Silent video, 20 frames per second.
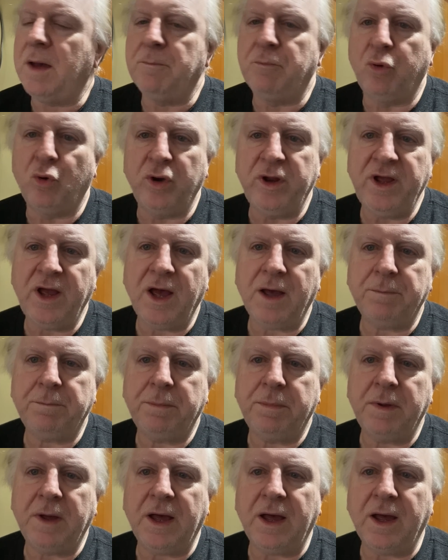putting up
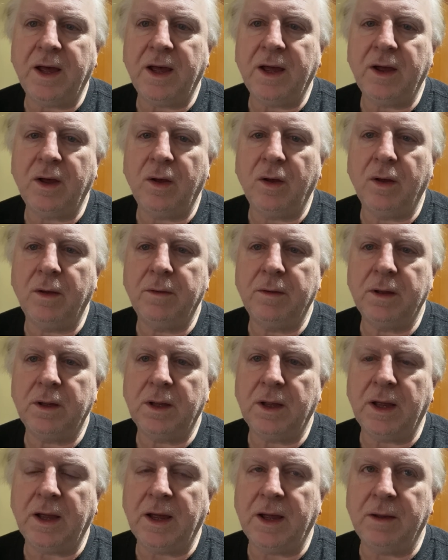
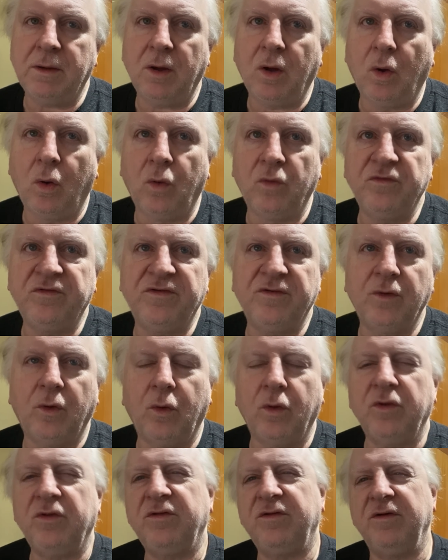all
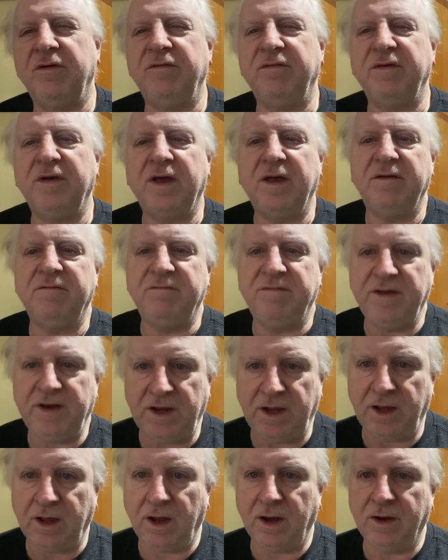sorts of
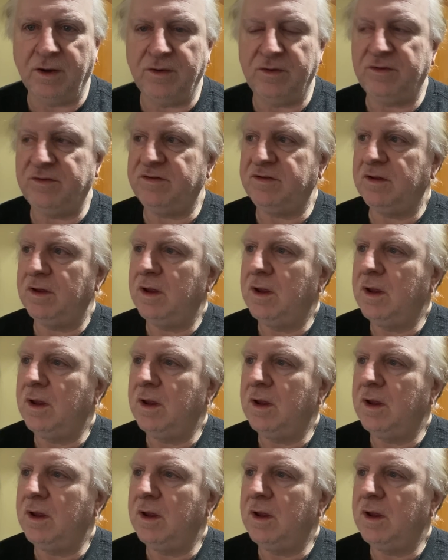videos